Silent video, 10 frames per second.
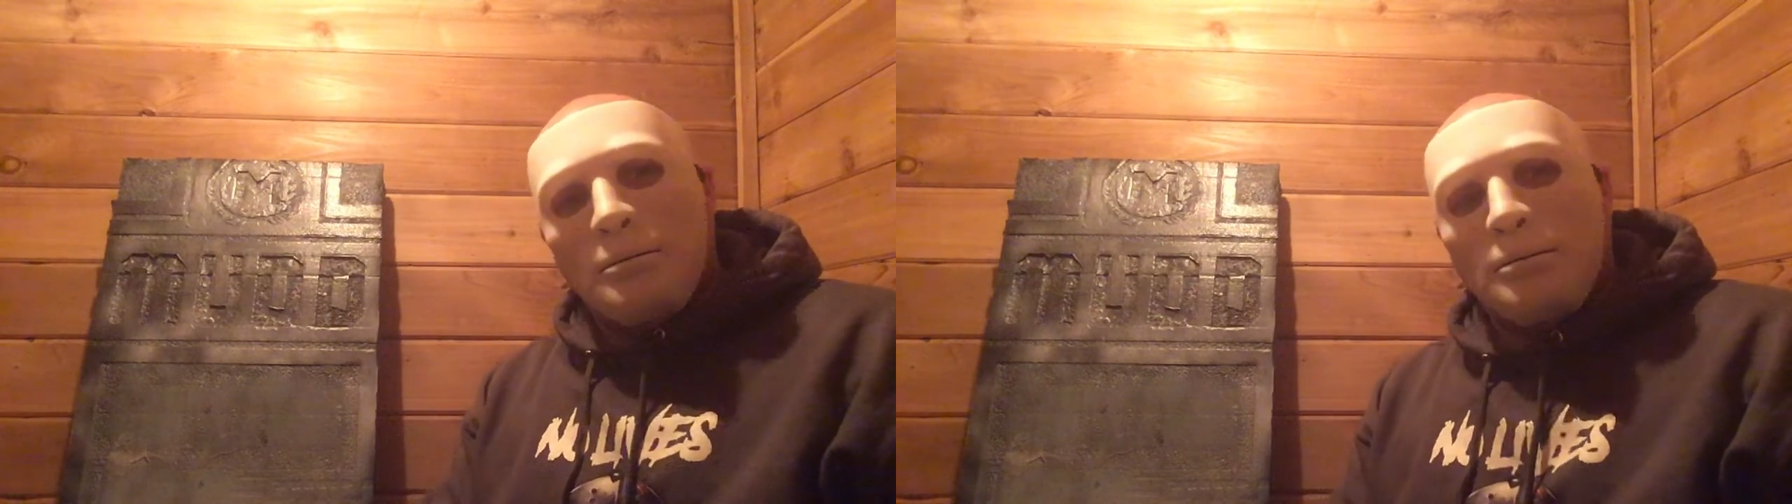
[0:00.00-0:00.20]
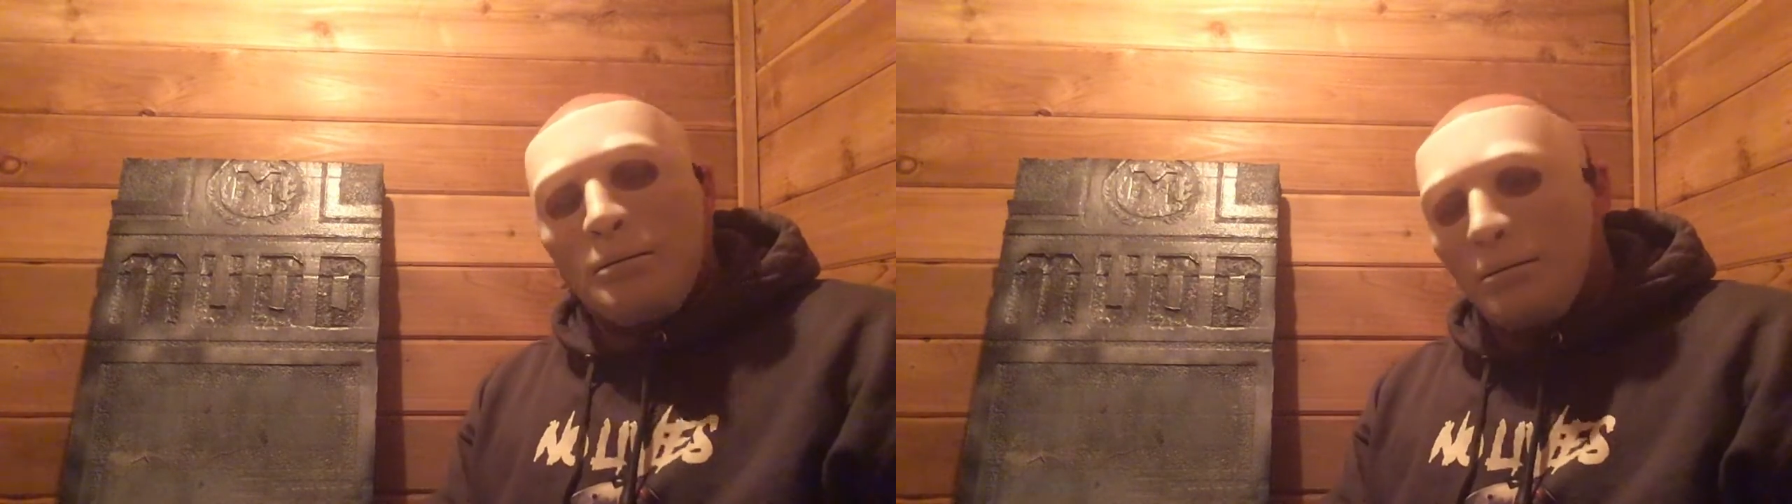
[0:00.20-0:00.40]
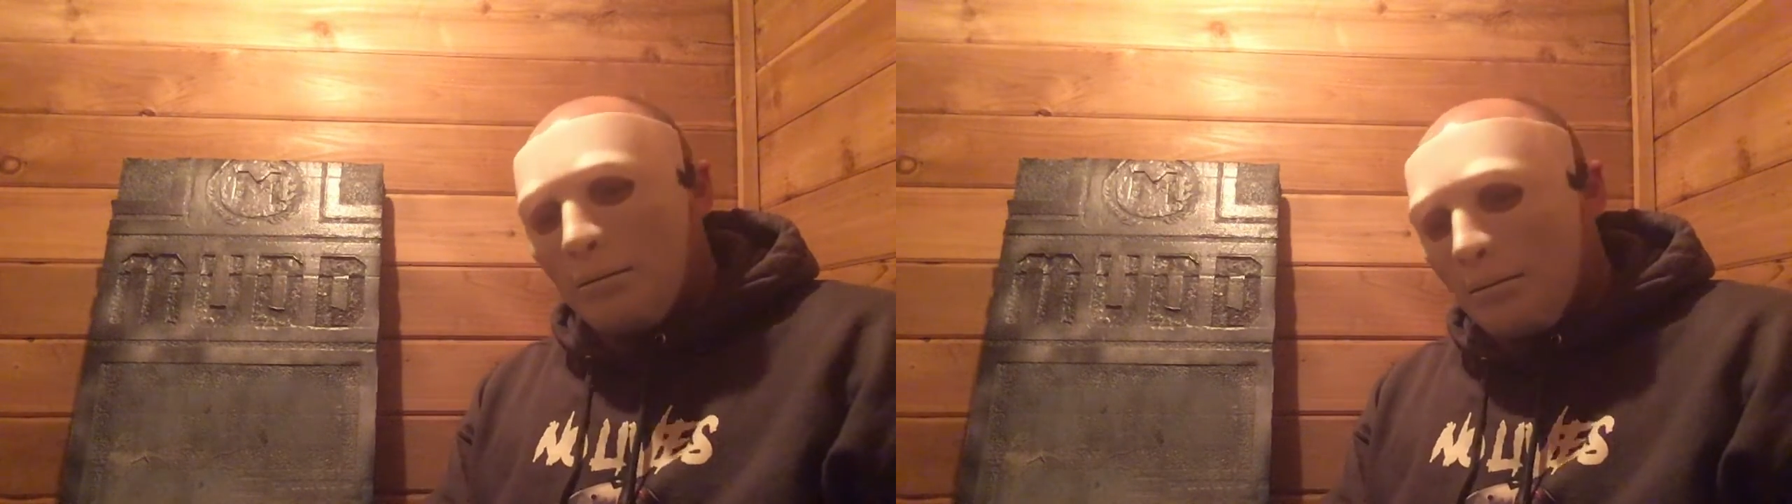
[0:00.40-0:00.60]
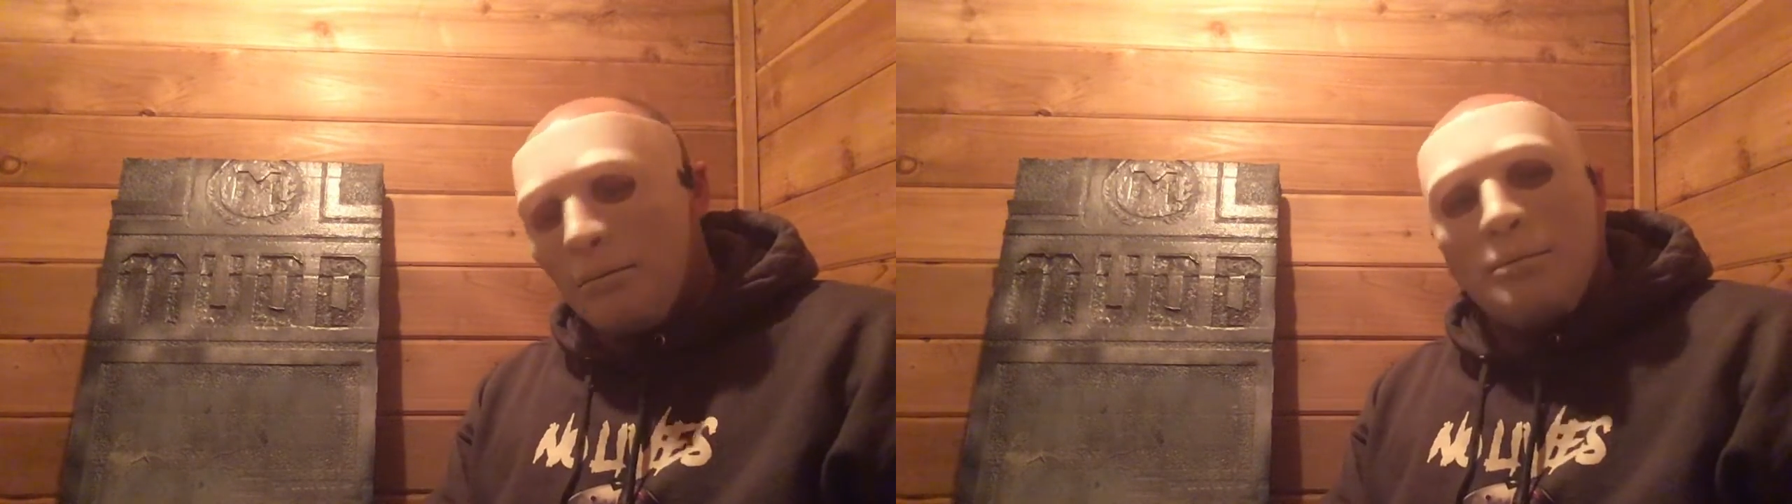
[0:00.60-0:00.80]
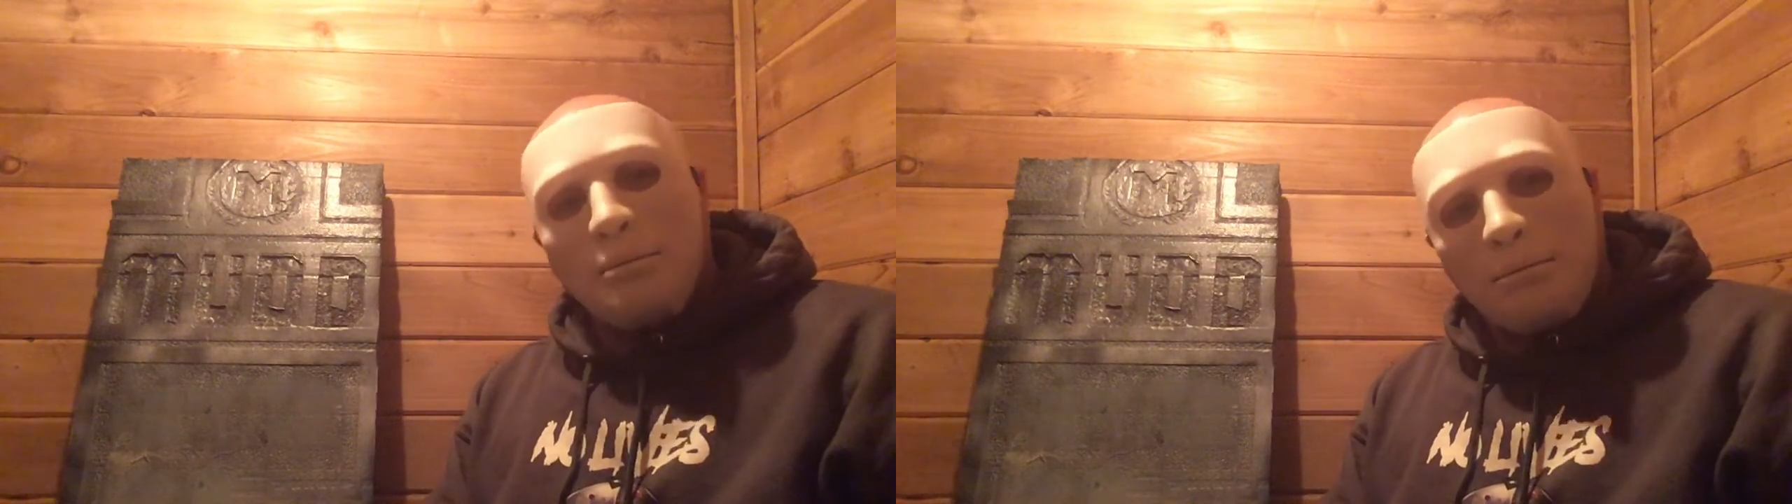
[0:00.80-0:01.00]
and
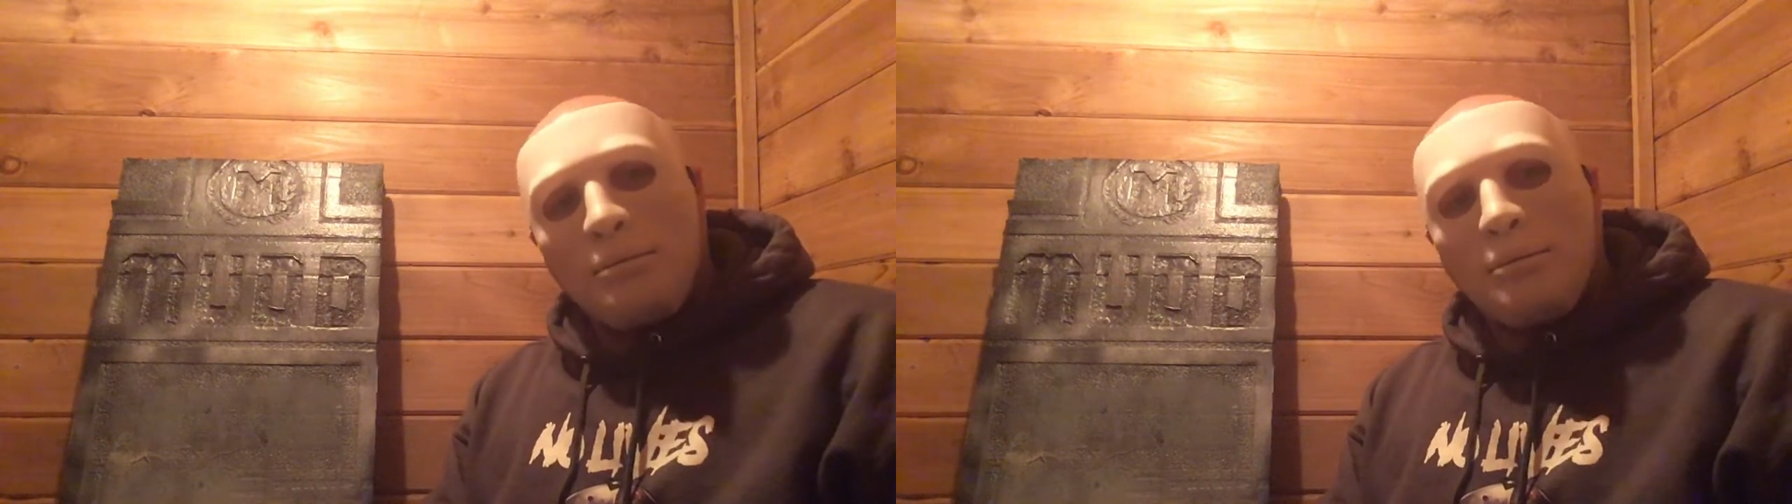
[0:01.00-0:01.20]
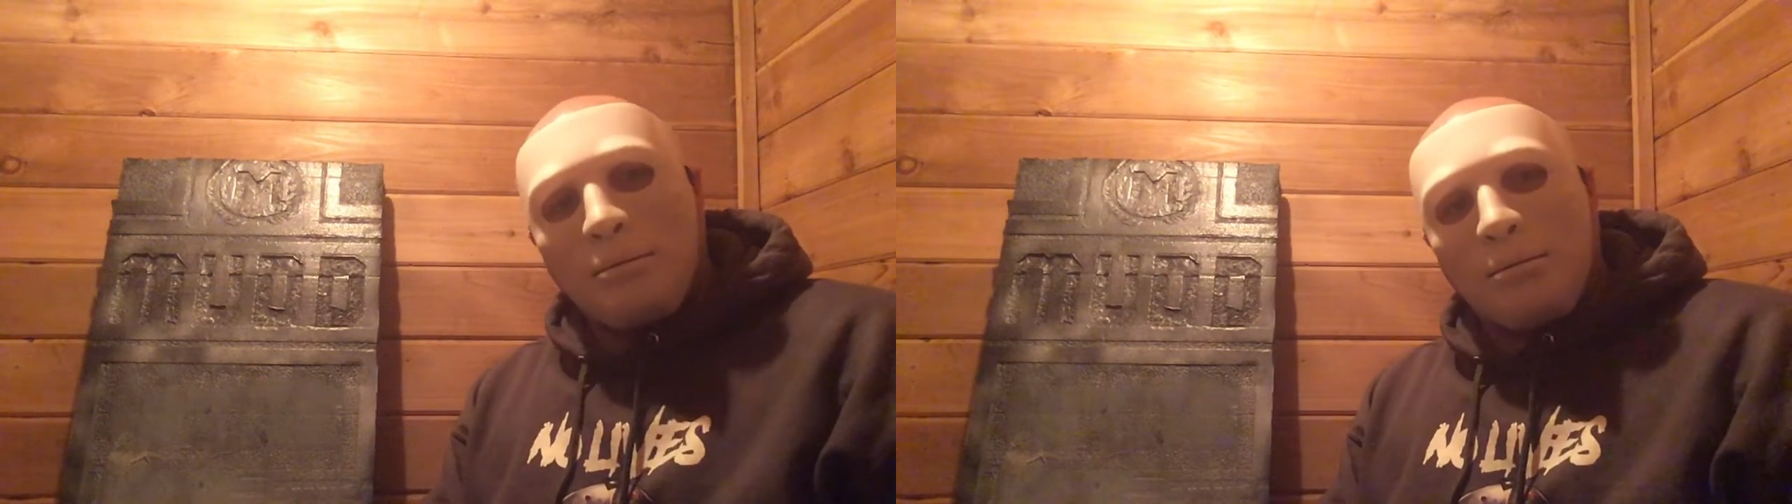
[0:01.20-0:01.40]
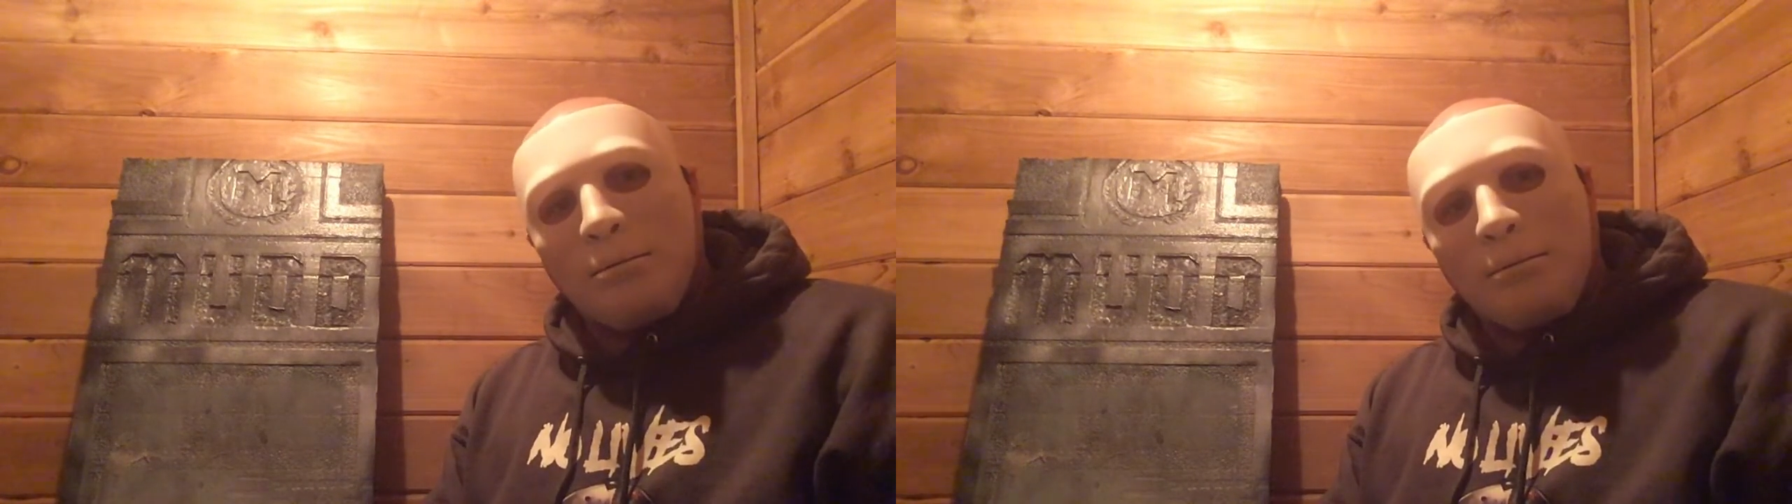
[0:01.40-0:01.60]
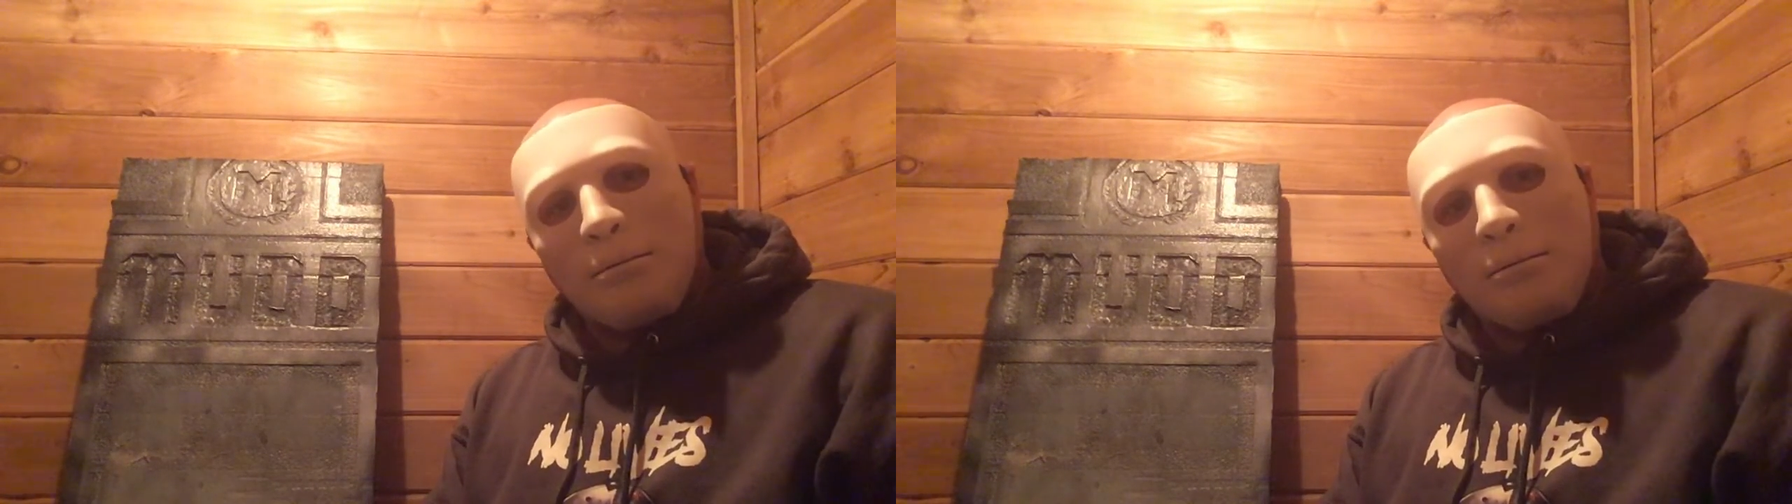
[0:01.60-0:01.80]
they'll